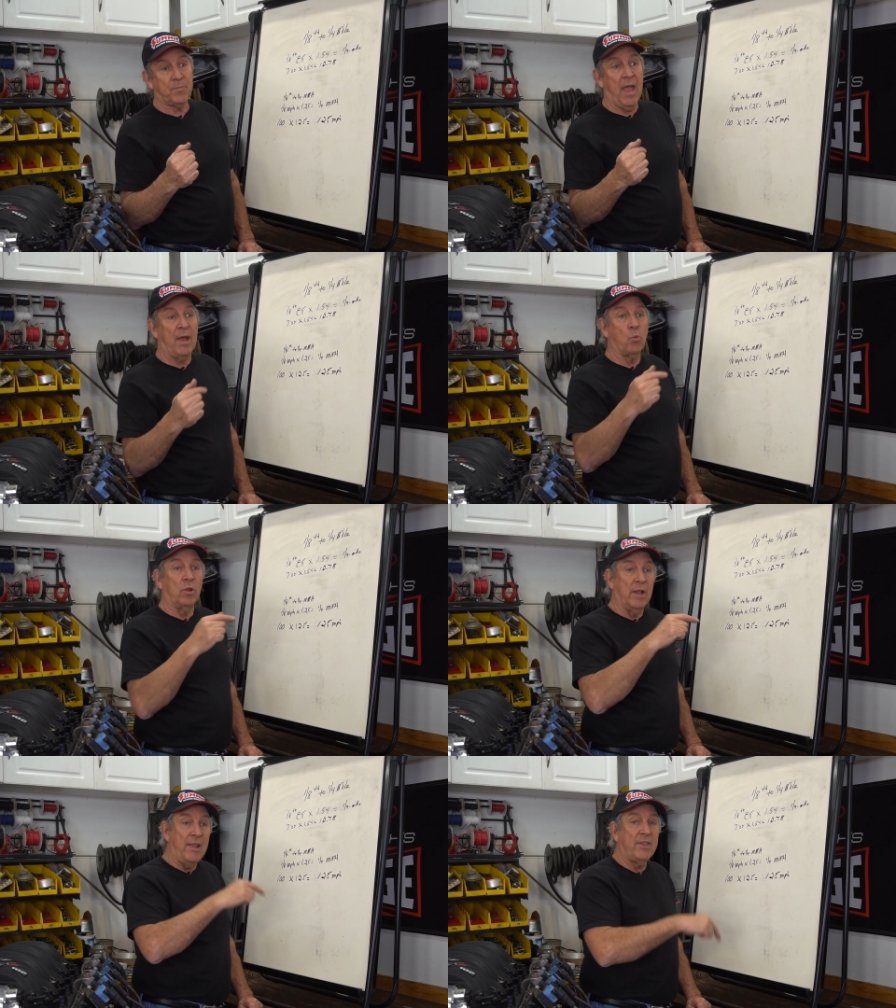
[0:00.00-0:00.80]
and
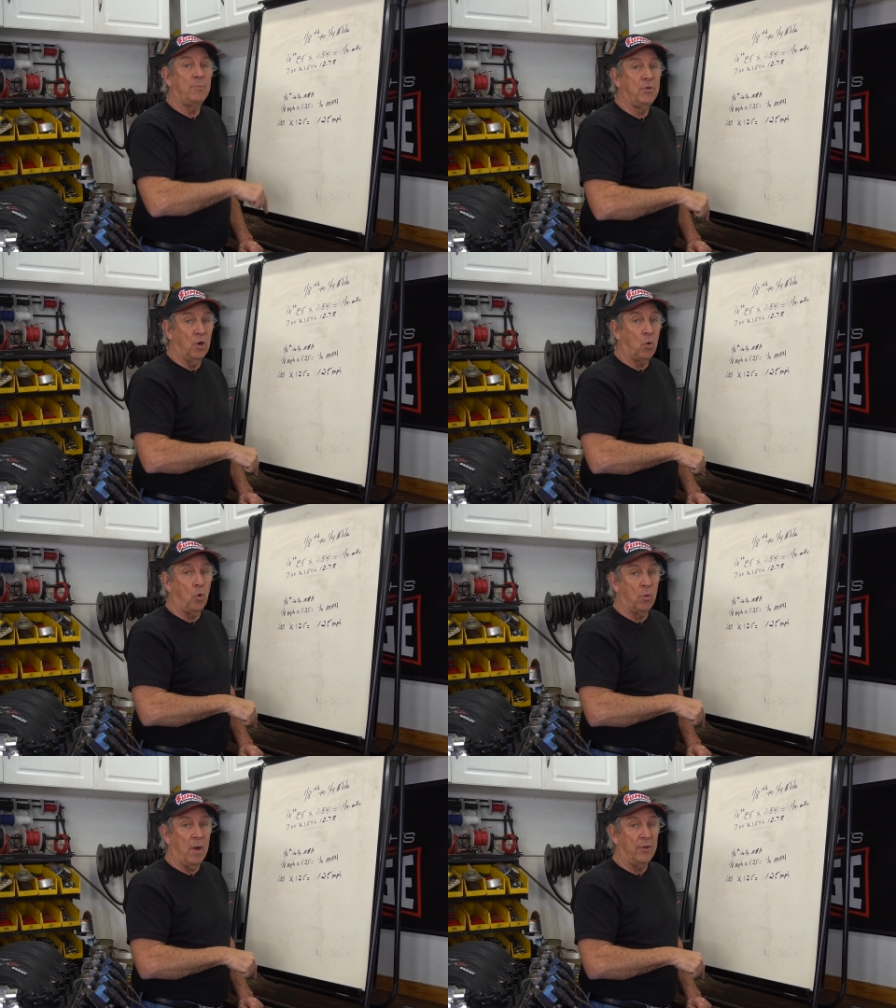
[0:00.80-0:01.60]
relate them to your
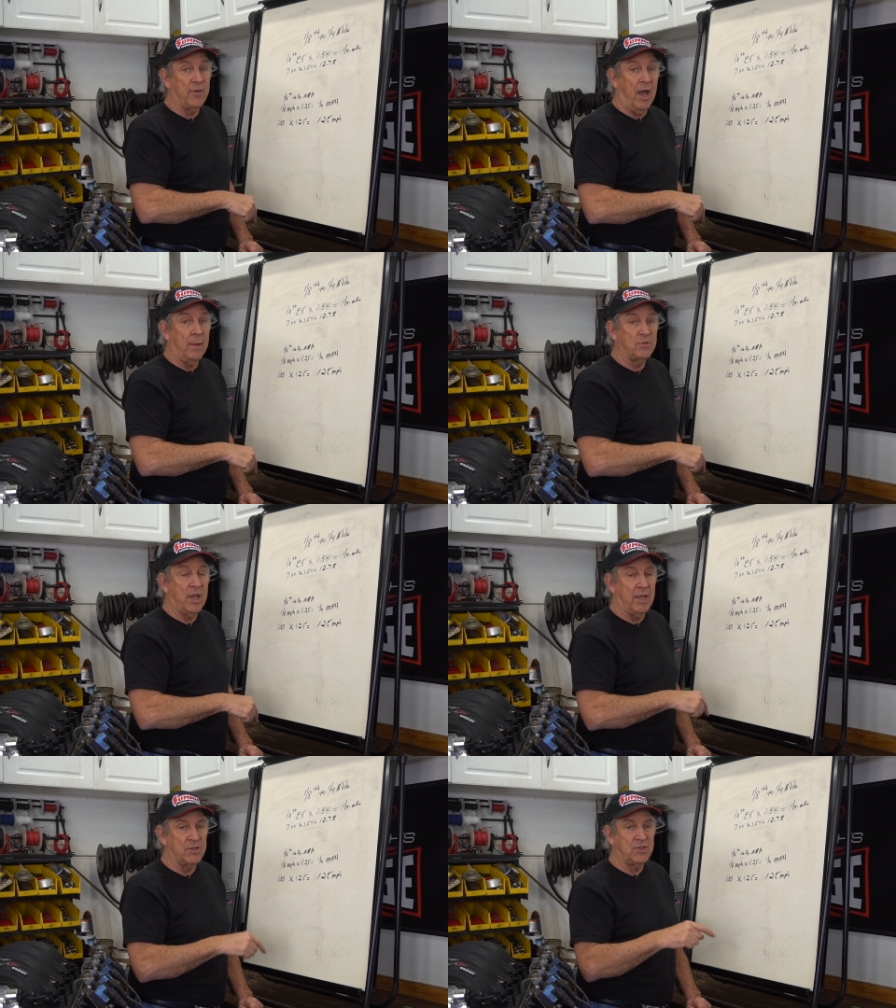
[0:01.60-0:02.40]
quarter mile times
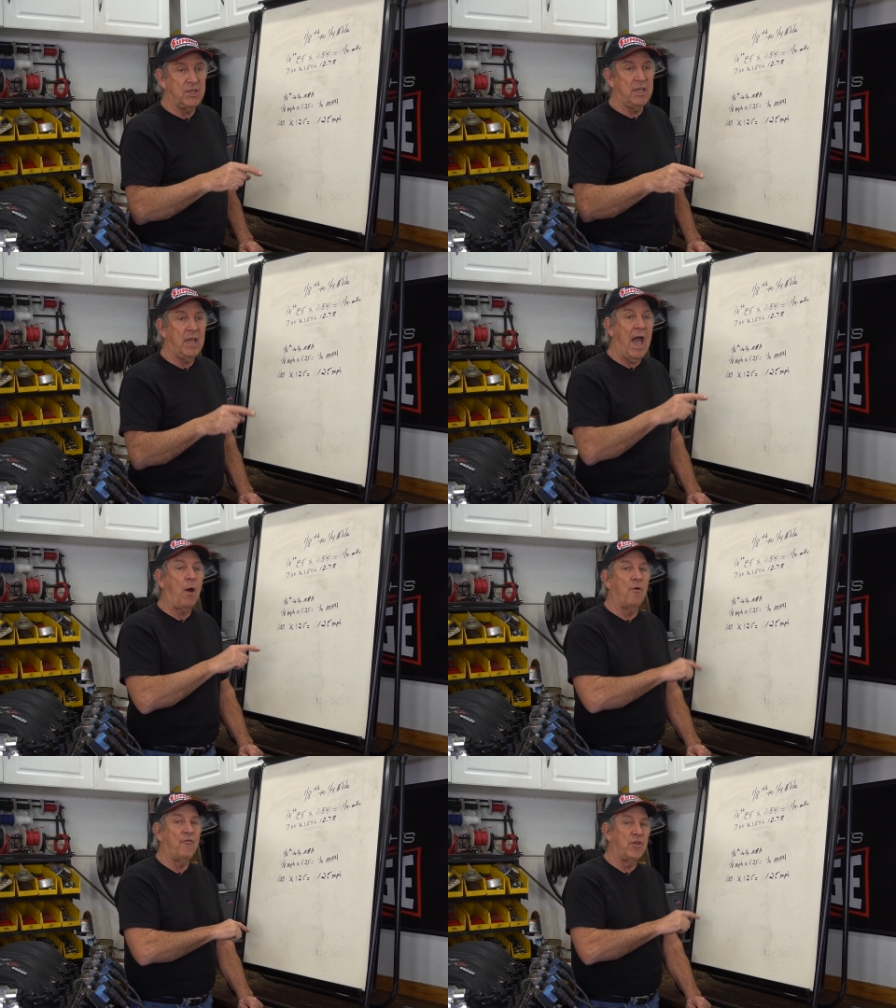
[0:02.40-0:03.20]
and see
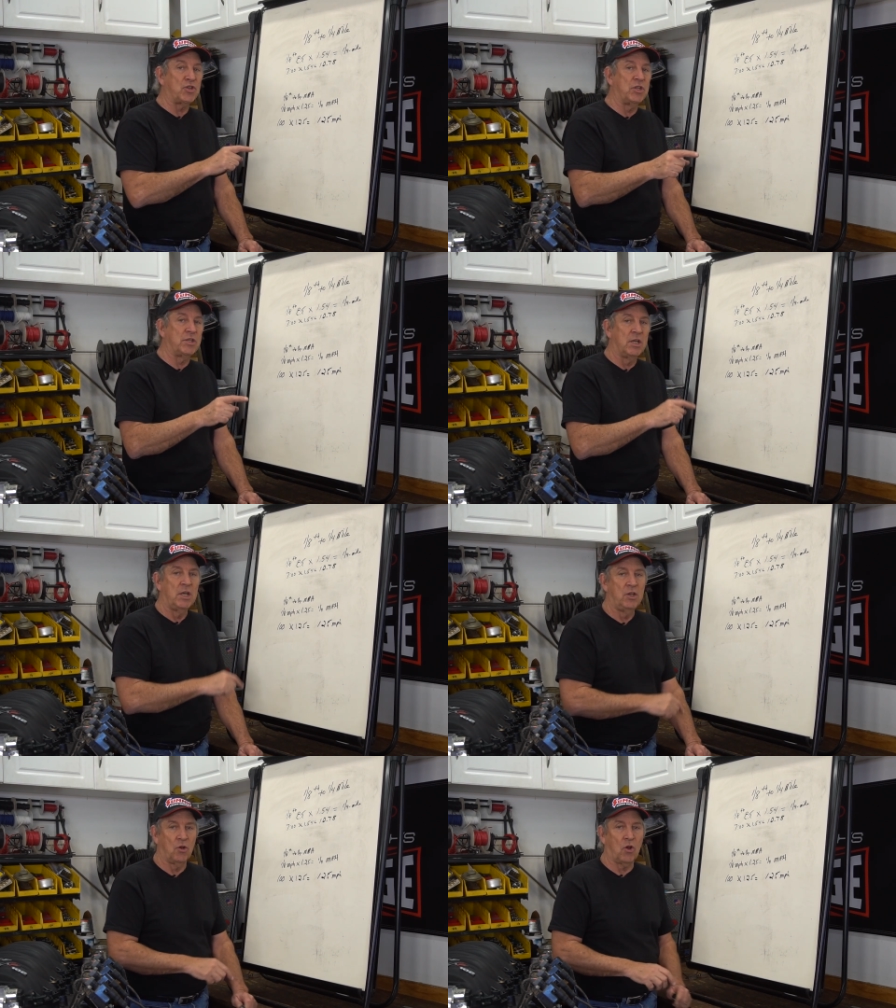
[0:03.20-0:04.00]
how efficient
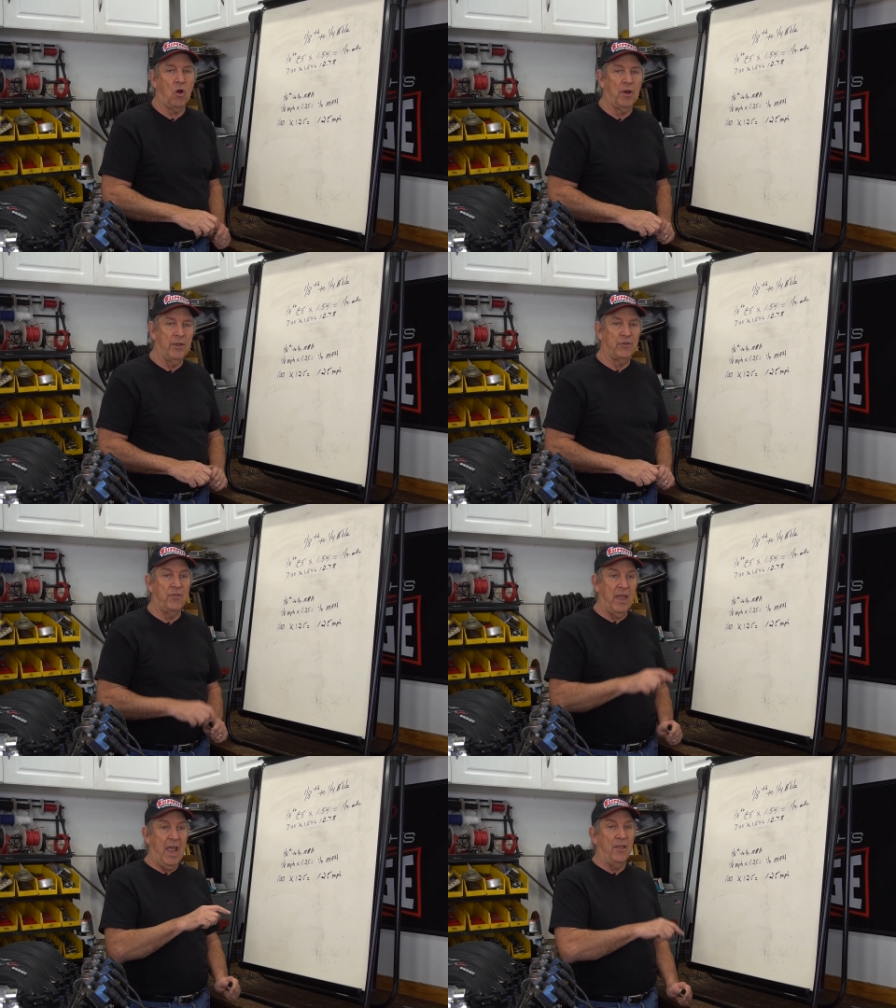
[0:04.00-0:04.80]
your car is
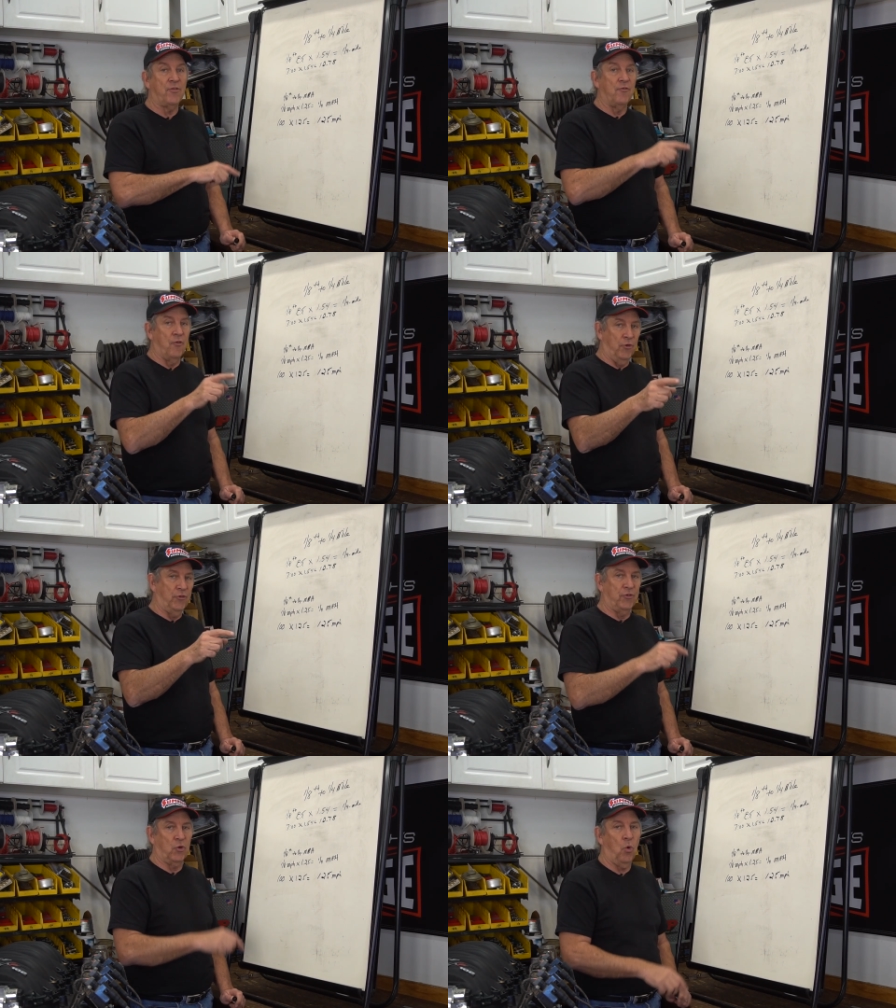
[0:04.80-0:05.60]
in the eighth
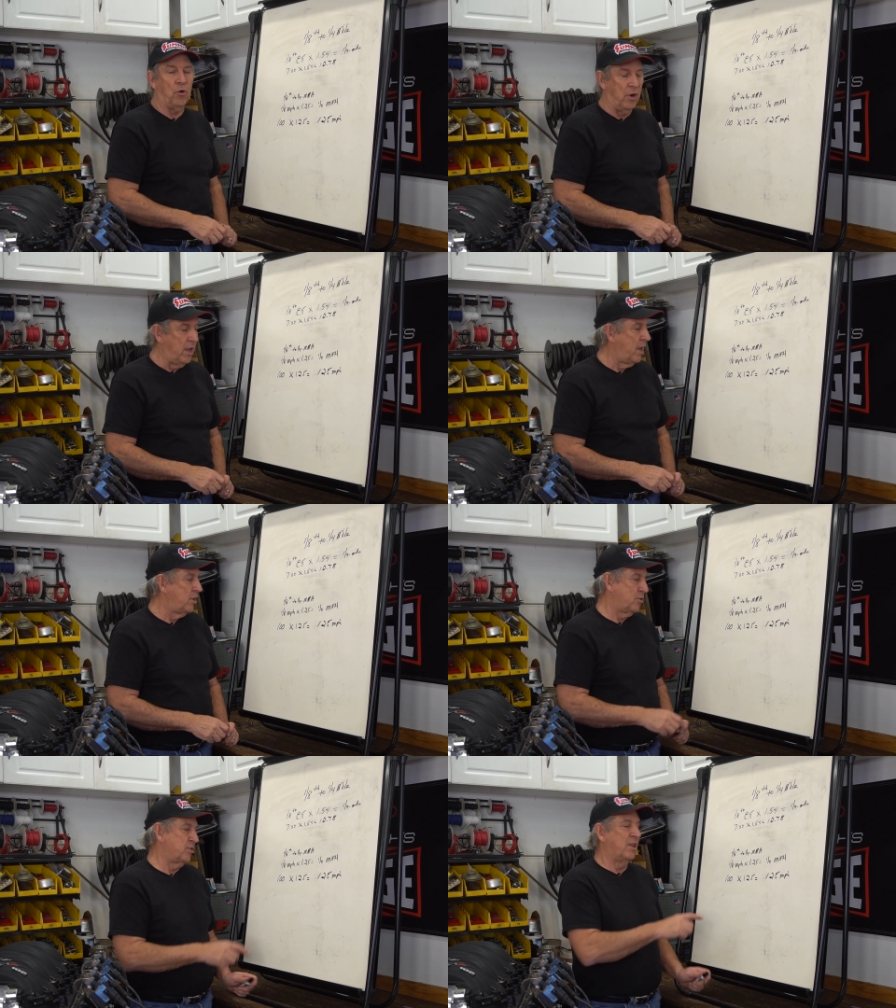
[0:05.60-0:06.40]
versus the quarter.
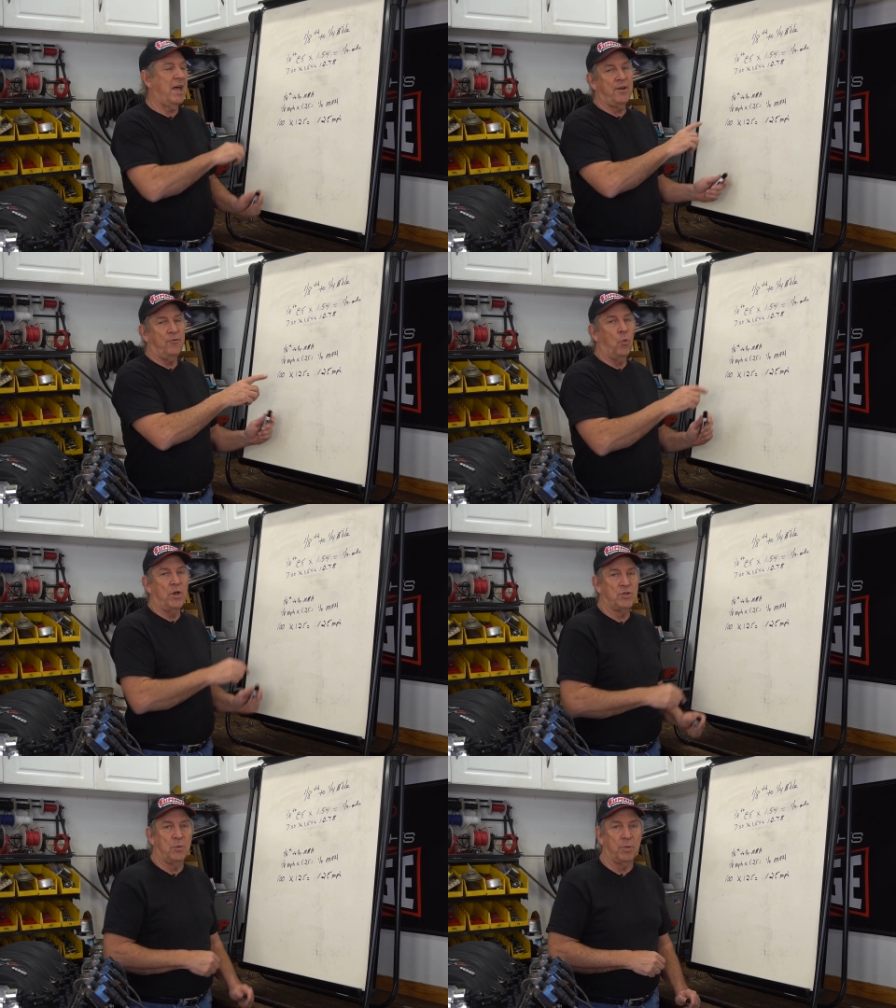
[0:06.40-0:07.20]
So there's a lot of different
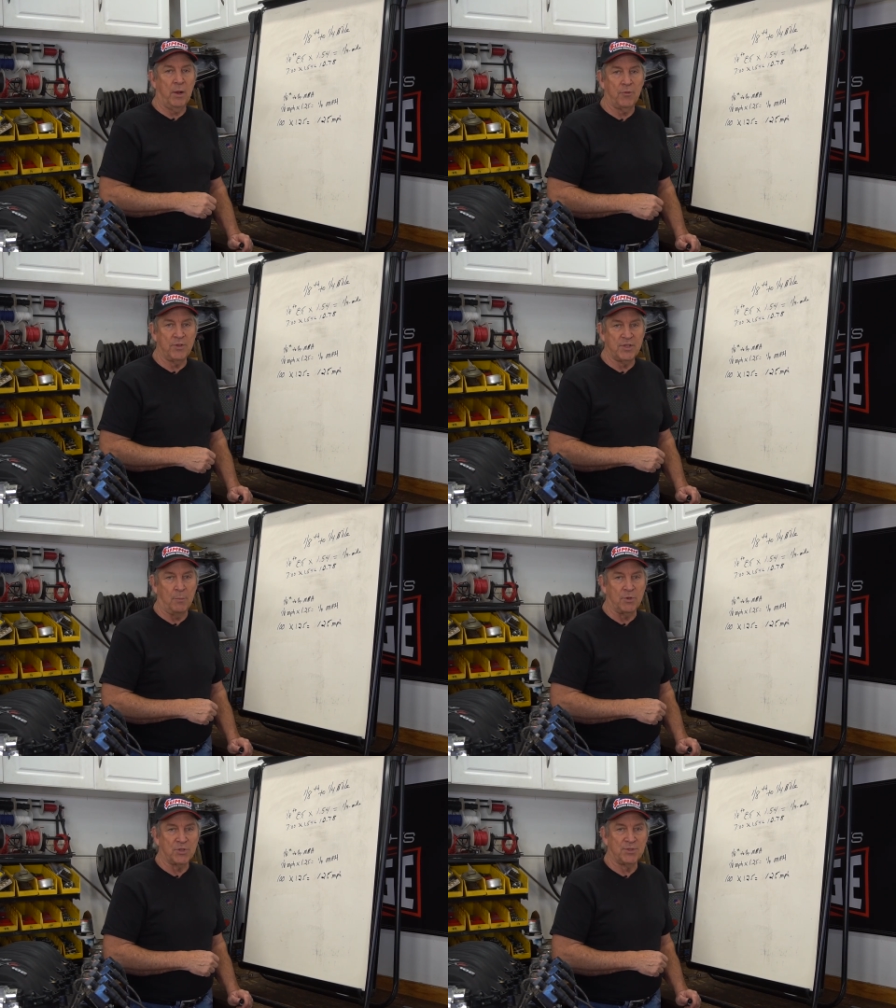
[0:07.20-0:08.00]
ways you can play with these
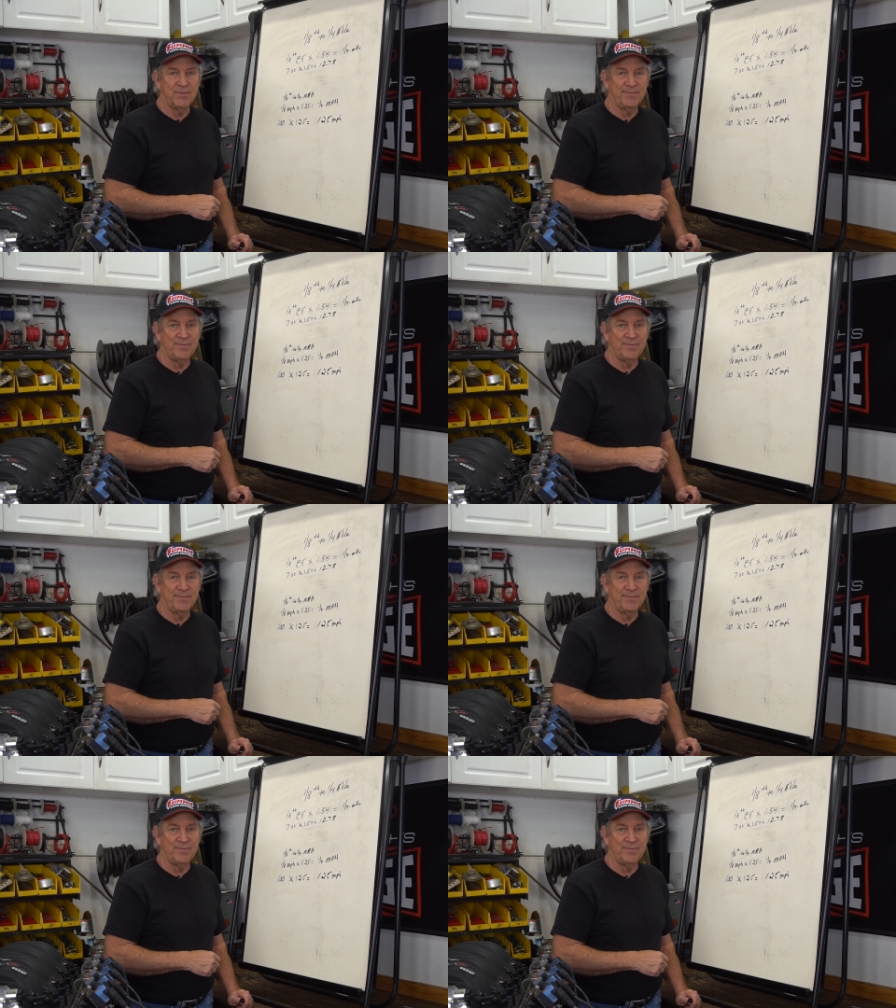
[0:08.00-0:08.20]
numbers.